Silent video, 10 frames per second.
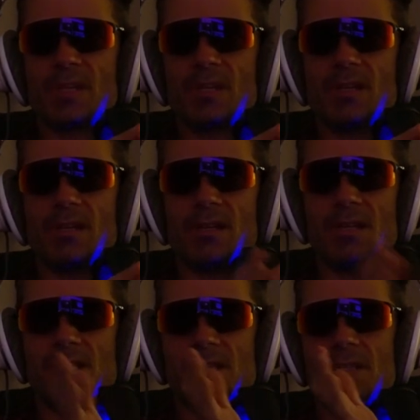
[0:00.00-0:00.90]

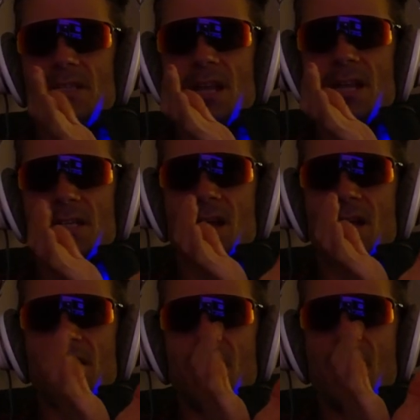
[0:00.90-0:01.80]
let's say it's
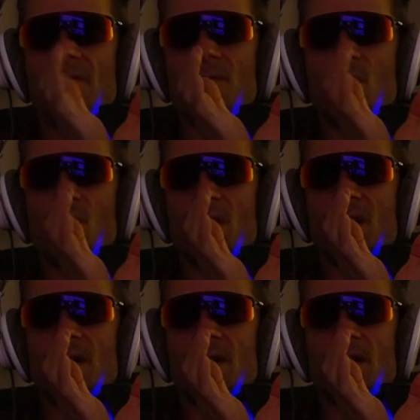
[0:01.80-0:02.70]
concaved more,
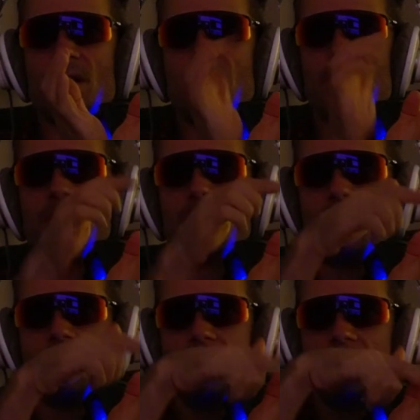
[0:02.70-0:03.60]

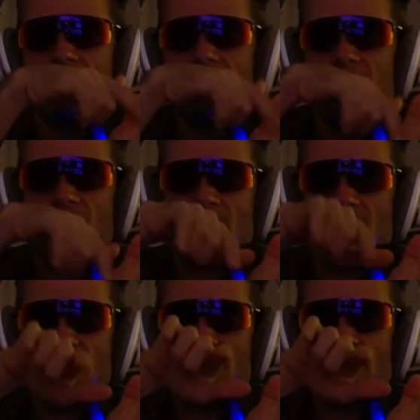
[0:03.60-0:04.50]
on
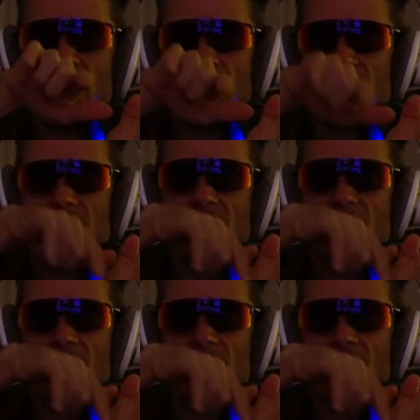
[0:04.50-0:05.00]
the tails